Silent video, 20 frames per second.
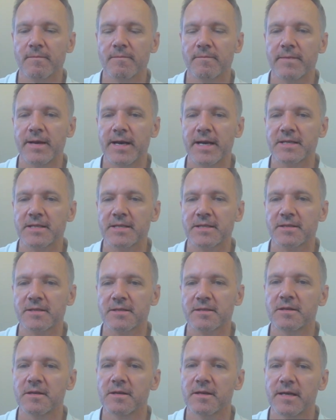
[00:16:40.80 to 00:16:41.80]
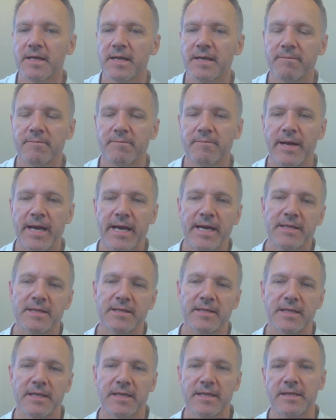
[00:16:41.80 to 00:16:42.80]
makes him
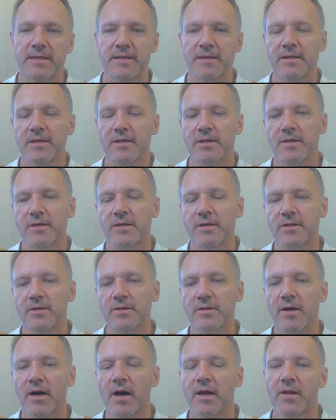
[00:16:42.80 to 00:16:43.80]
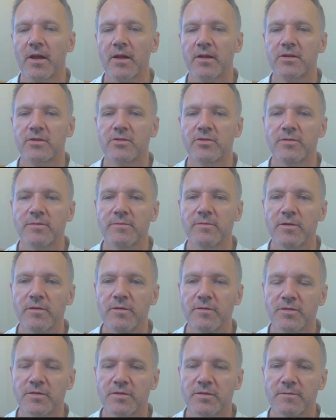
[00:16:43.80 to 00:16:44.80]
mate in another two
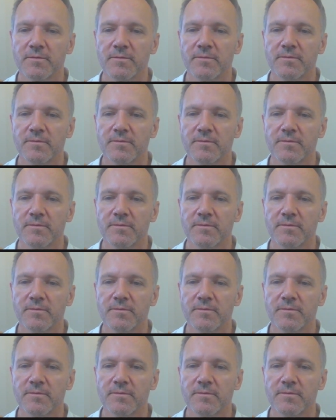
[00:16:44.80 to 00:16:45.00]
moves.